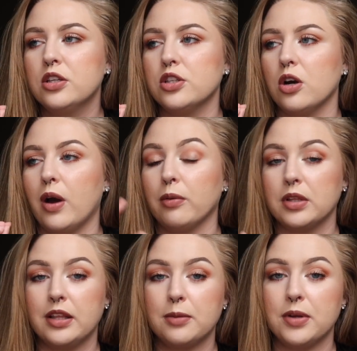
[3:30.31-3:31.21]
So I
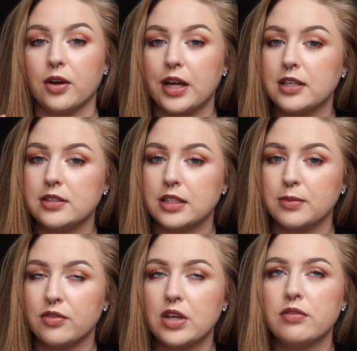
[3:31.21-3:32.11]
really like Be Our Guest, that's
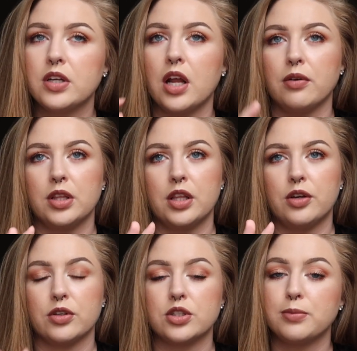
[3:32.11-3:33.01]
my favorite. I really
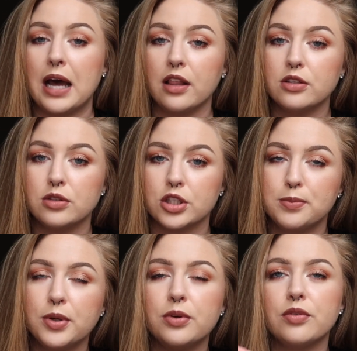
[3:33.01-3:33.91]
like Crystal Palace, that's
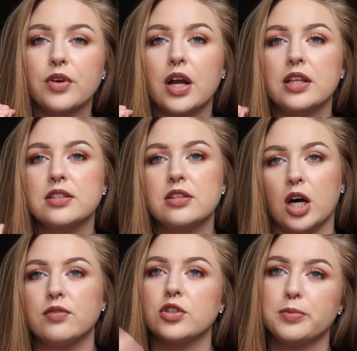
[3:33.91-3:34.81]
Pooh and Friends.
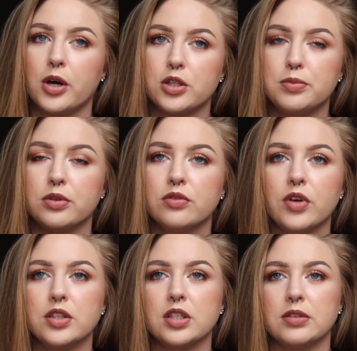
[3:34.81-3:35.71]
Thoughtful Spot is Pooh and
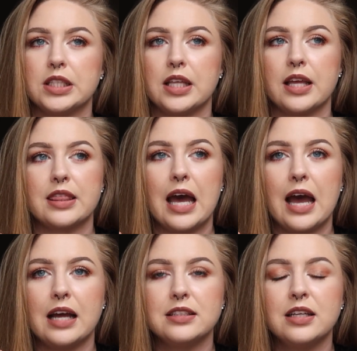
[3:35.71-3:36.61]
Friends, I really like
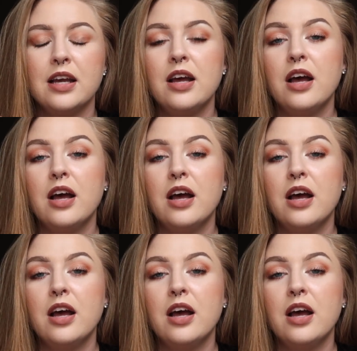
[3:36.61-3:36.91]
that.